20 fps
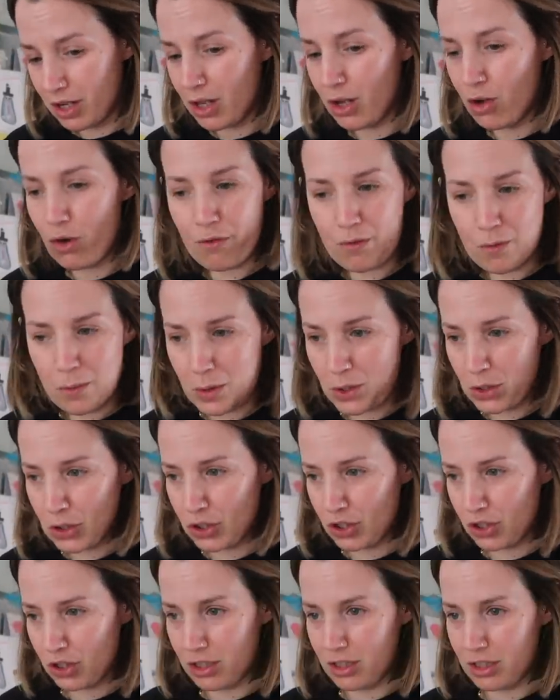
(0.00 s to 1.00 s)
A lot of
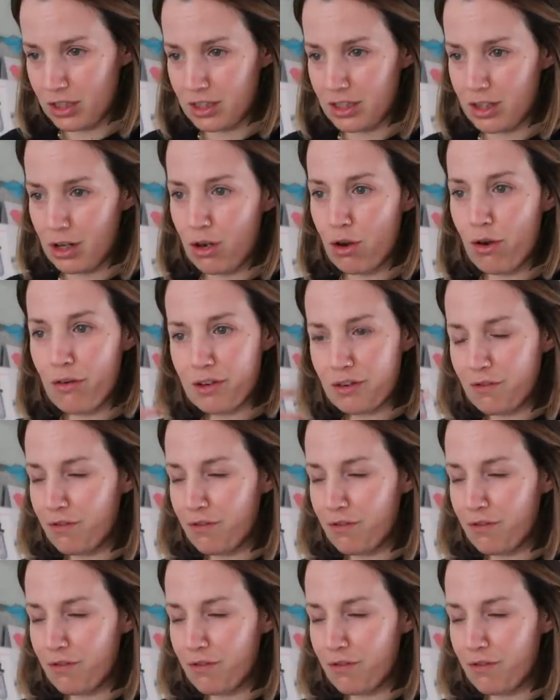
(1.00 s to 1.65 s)
emotions, a lot of